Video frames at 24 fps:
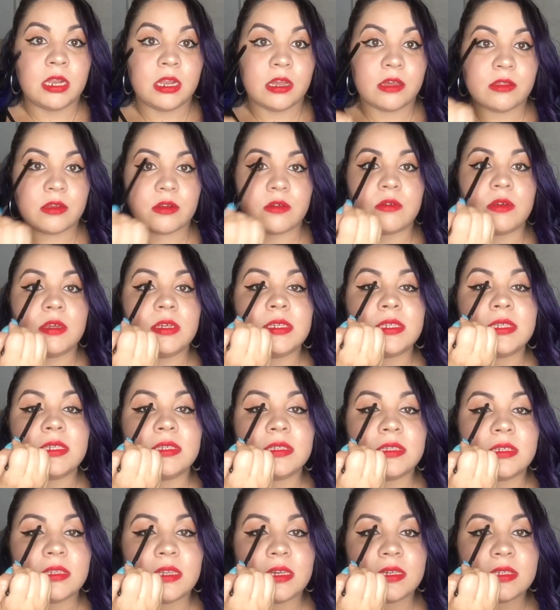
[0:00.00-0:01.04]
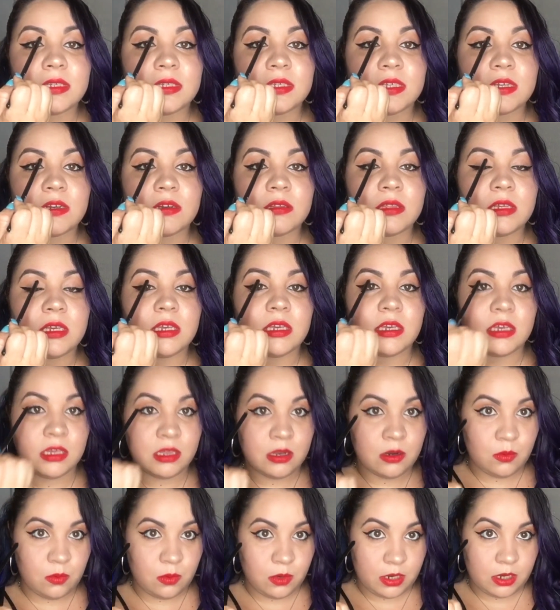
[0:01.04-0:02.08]
Now the crease isn't necessarily
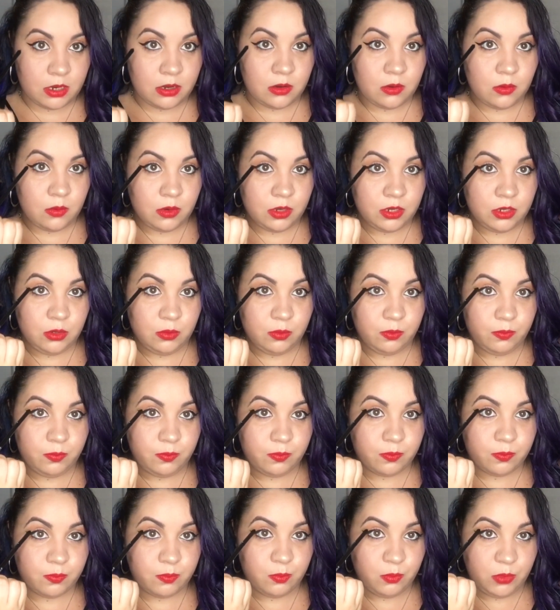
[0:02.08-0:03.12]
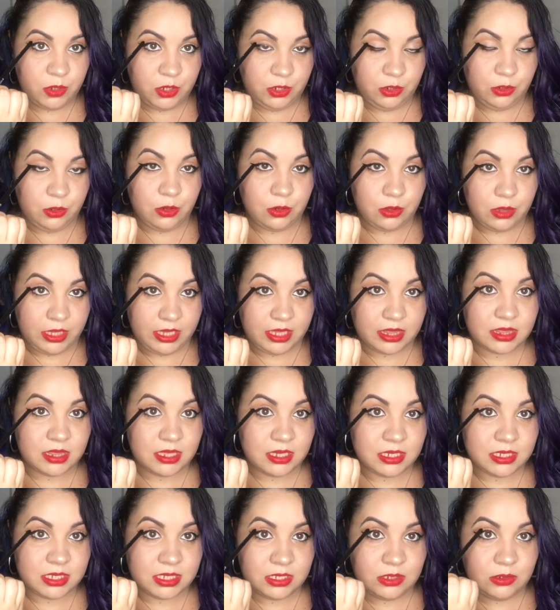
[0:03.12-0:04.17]
in where when you when you go like
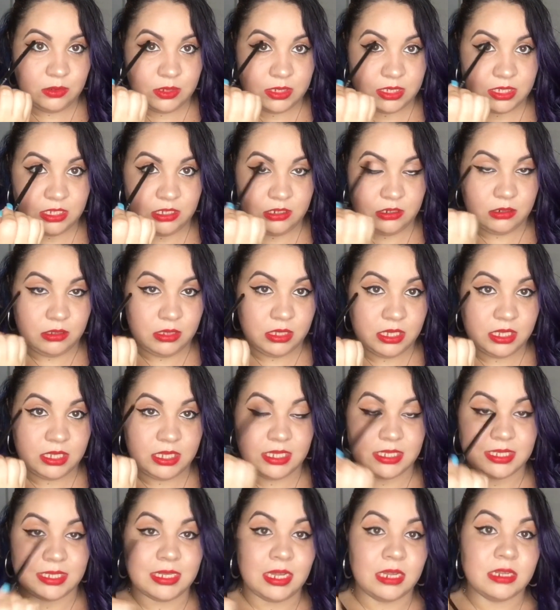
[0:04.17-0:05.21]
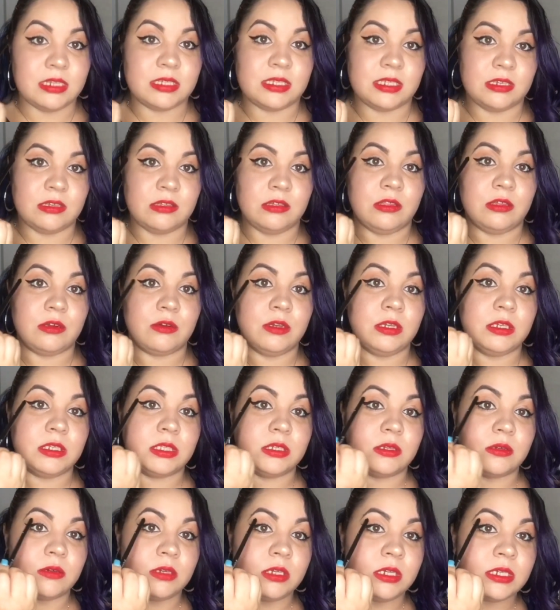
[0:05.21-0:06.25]
this and you see your lid, that's not necessarily the crease.
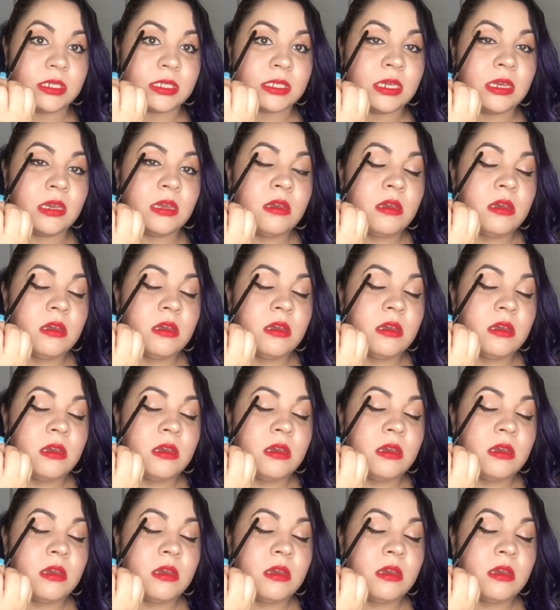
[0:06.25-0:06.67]
The crease